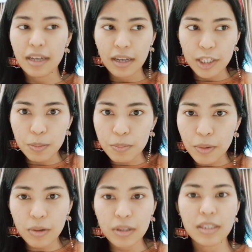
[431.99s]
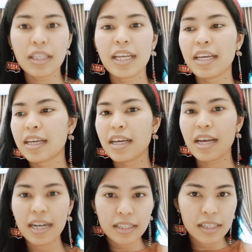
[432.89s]
sports thing,
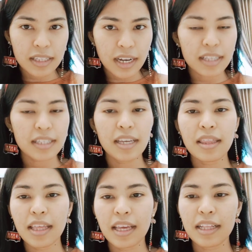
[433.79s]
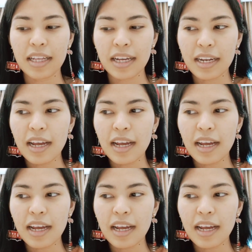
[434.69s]
exercising thing, that,